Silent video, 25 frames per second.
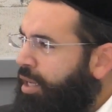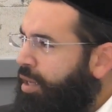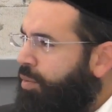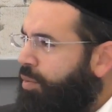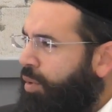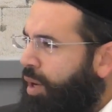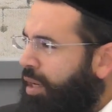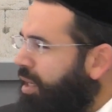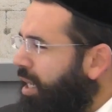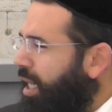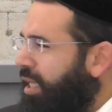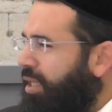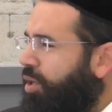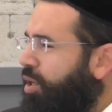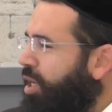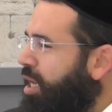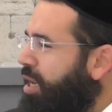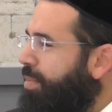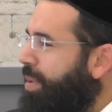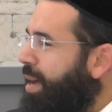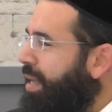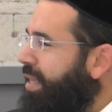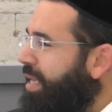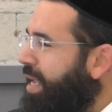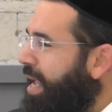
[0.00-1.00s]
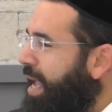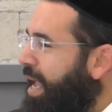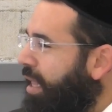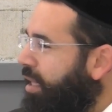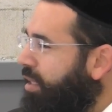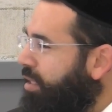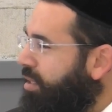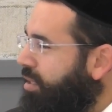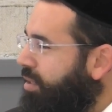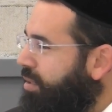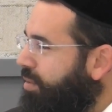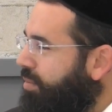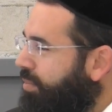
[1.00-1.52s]
Why not anybody
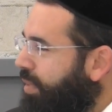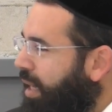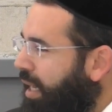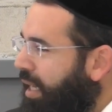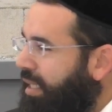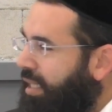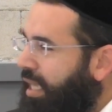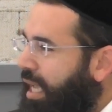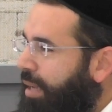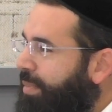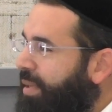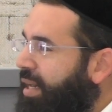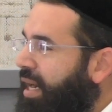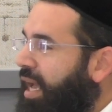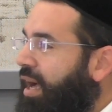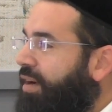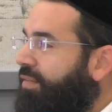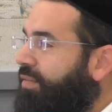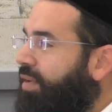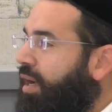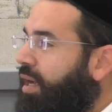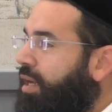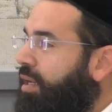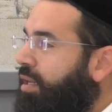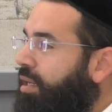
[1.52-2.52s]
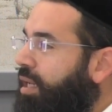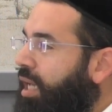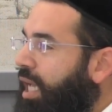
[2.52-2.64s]
else? Why Adam and Chava?